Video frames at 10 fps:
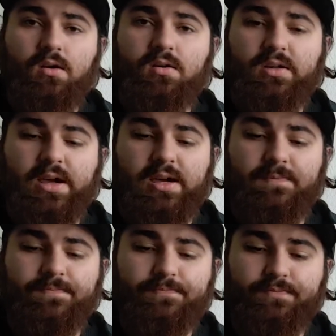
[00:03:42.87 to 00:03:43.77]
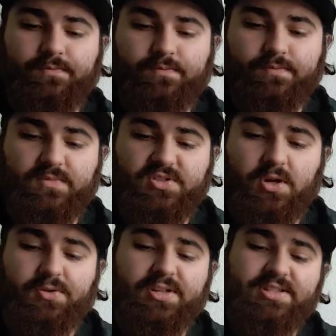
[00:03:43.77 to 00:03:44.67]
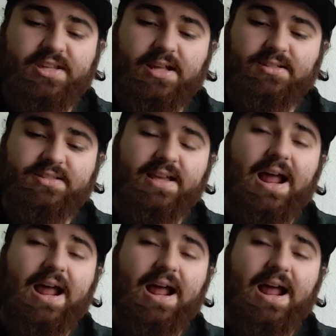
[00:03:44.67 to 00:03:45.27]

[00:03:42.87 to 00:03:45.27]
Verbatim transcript: Okay, so the scents that